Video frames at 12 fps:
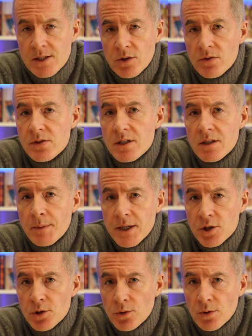so you just got to make
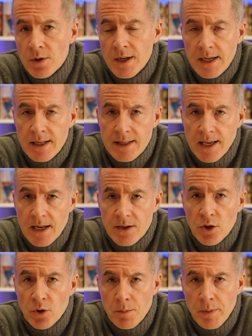sure that
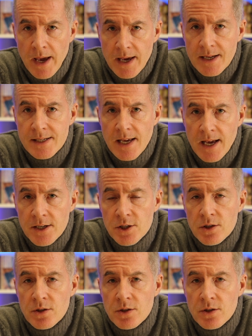you're paying attention.